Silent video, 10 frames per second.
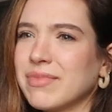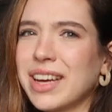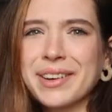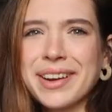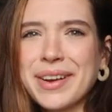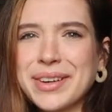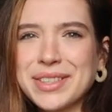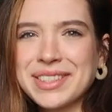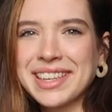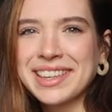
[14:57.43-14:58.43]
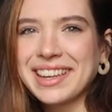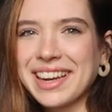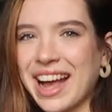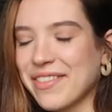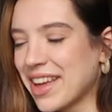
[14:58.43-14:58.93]
I don't know, I just didn't
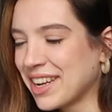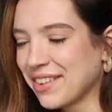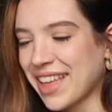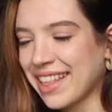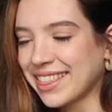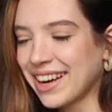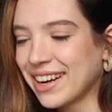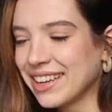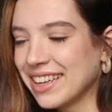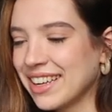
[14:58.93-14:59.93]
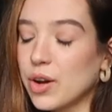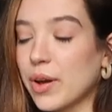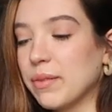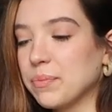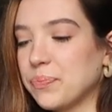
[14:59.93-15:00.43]
have any of that there.
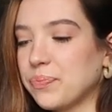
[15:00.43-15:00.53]
Okay,